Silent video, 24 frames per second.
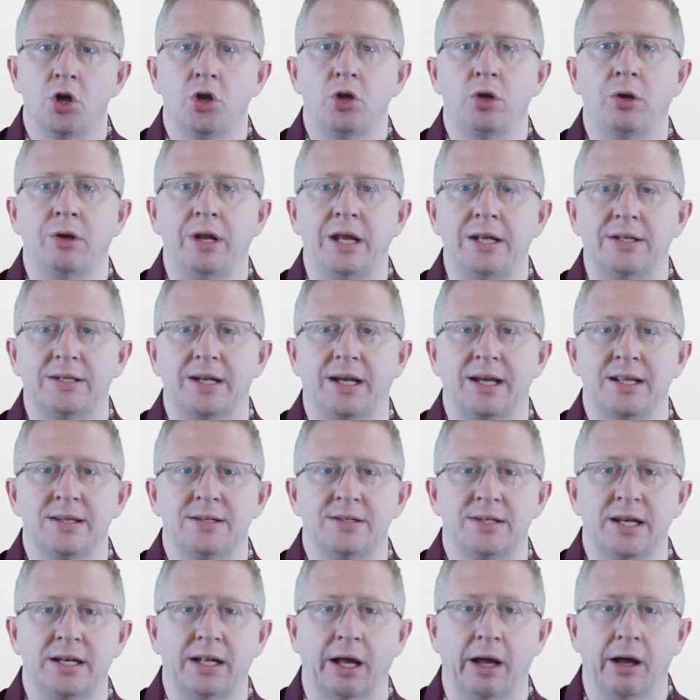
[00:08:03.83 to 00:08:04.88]
You need to
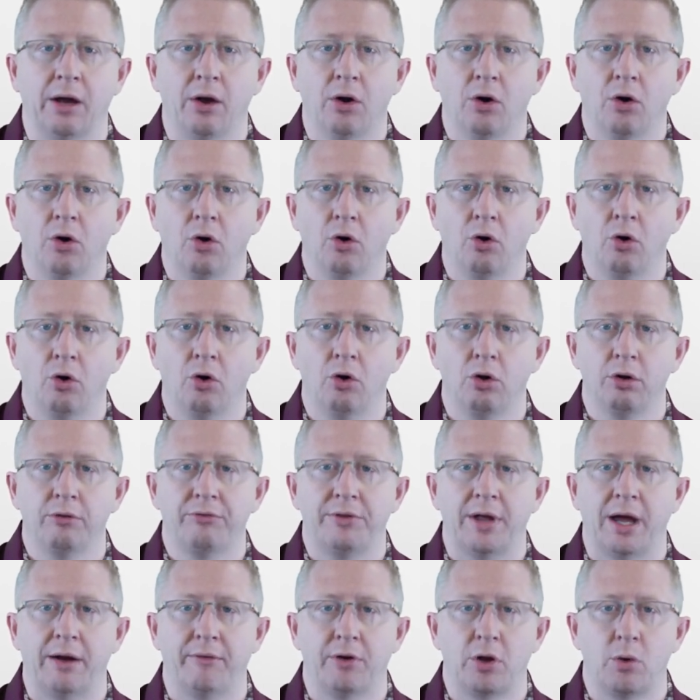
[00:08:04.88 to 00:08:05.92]
consider all of
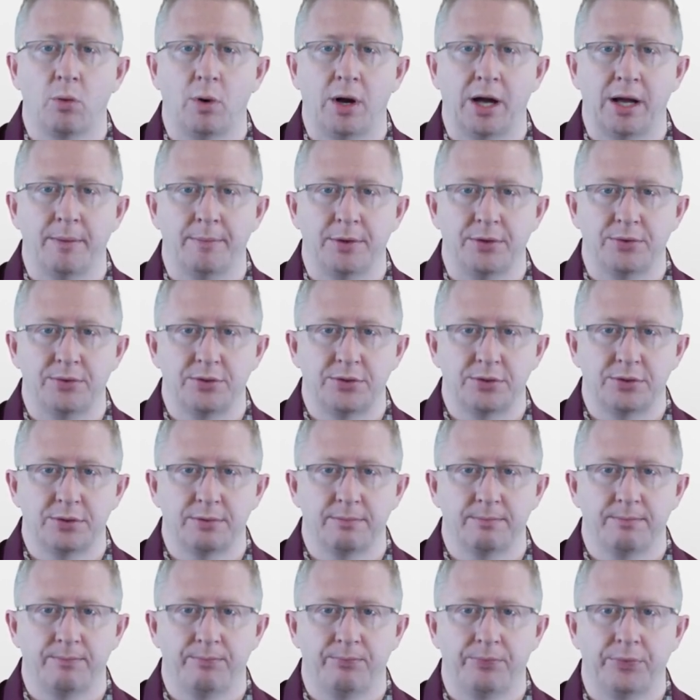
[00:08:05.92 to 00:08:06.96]
their requirements,
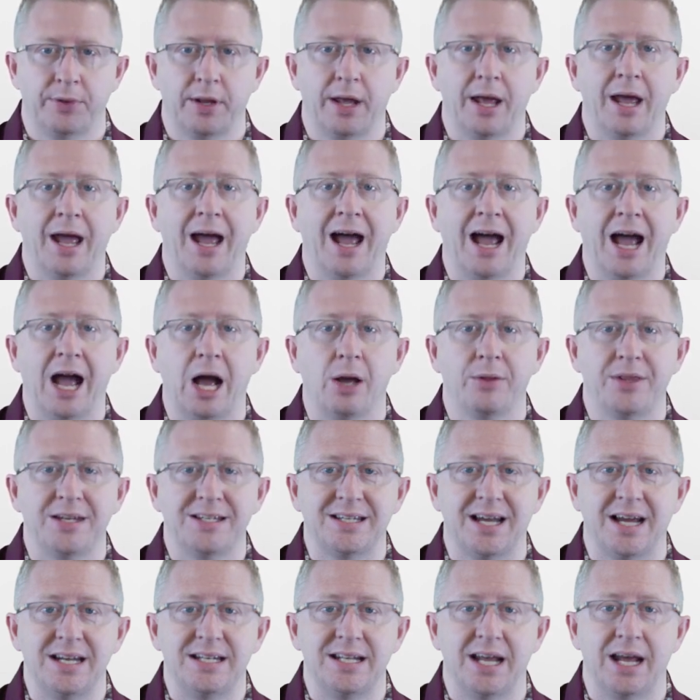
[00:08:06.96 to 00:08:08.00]
how
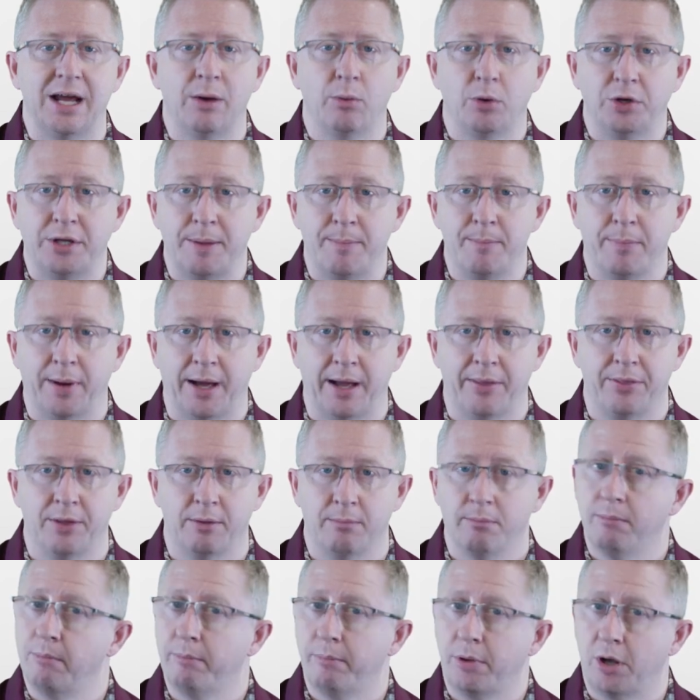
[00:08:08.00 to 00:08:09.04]
this idea would impact
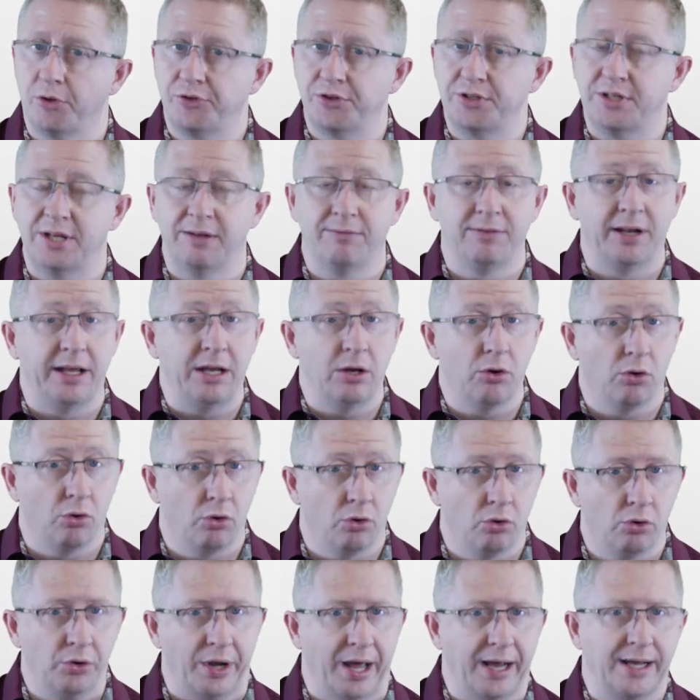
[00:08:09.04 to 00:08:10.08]
them positively
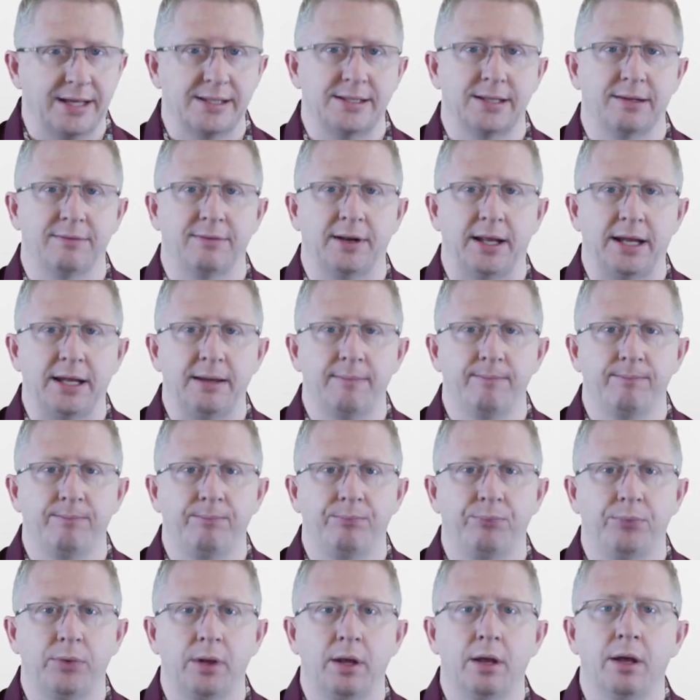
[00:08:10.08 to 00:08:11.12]
or negatively.
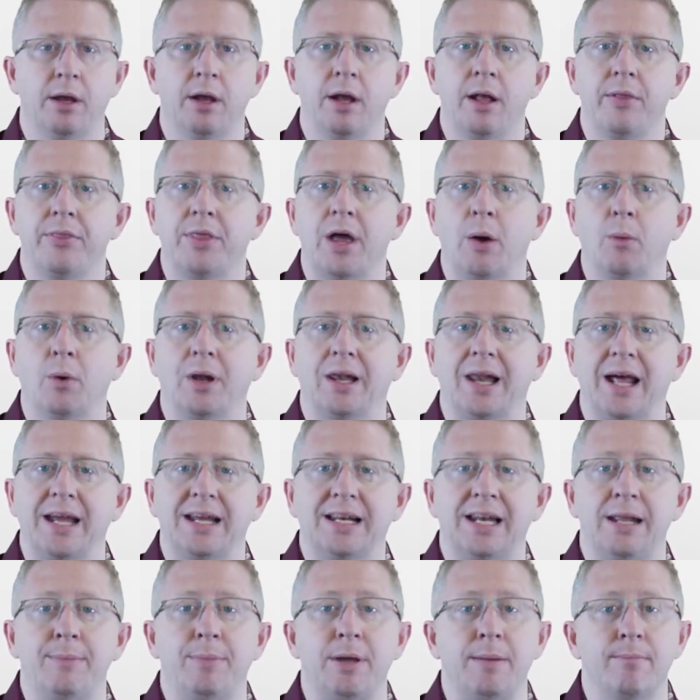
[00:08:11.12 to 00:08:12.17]
There will
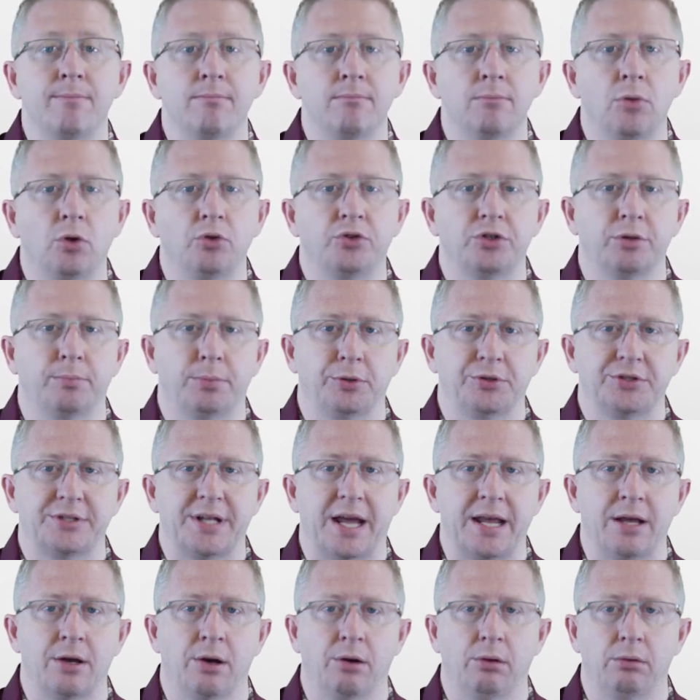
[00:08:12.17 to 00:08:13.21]
likely be multiple
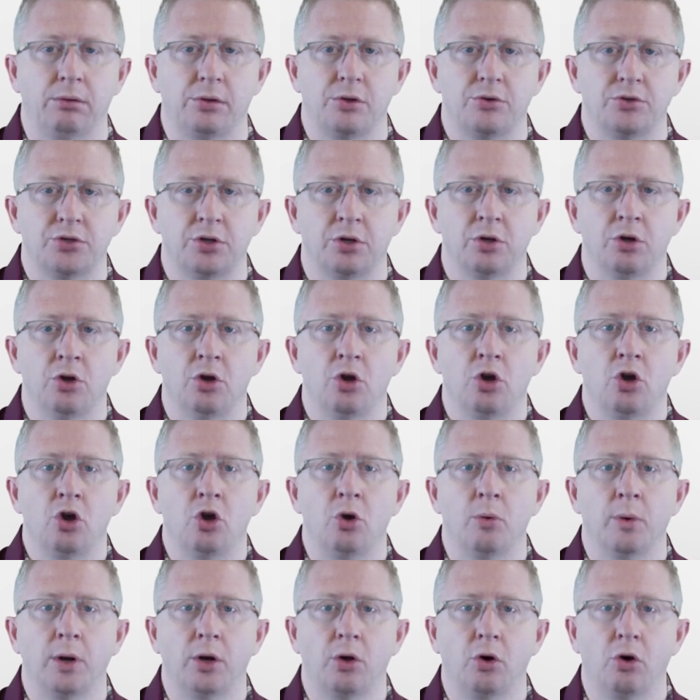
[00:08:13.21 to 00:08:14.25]
stakeholders
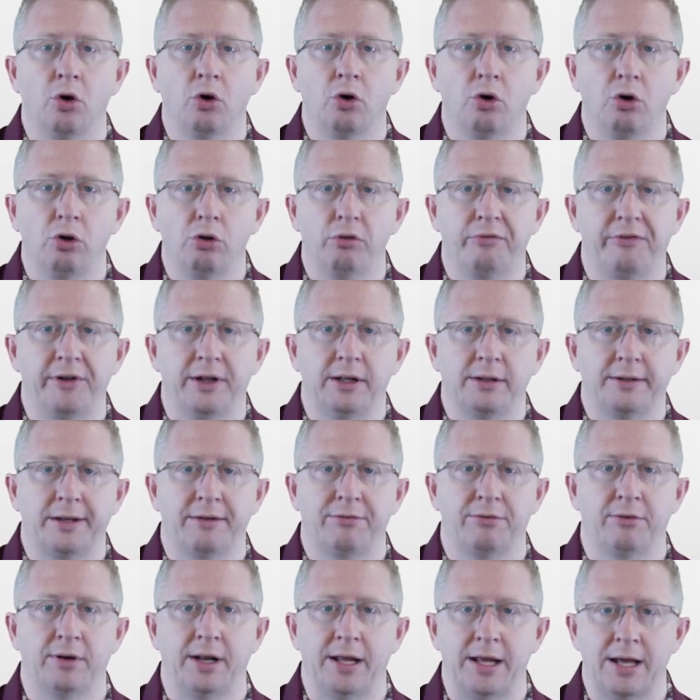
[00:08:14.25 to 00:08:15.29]
who will all feel
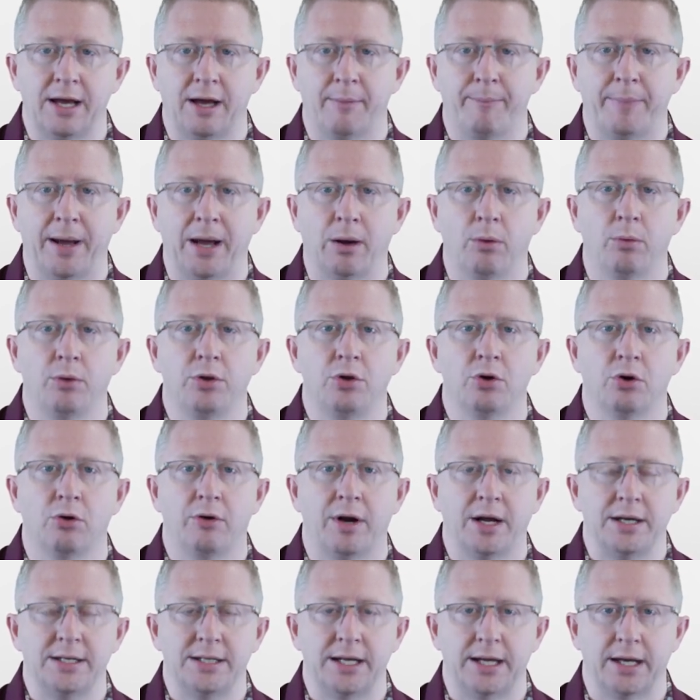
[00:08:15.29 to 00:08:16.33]
differently about your
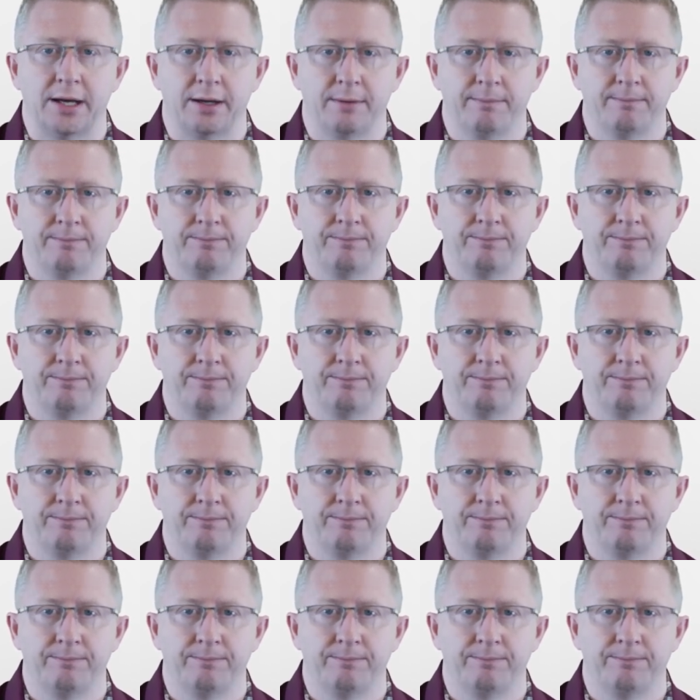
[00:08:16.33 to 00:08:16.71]
idea.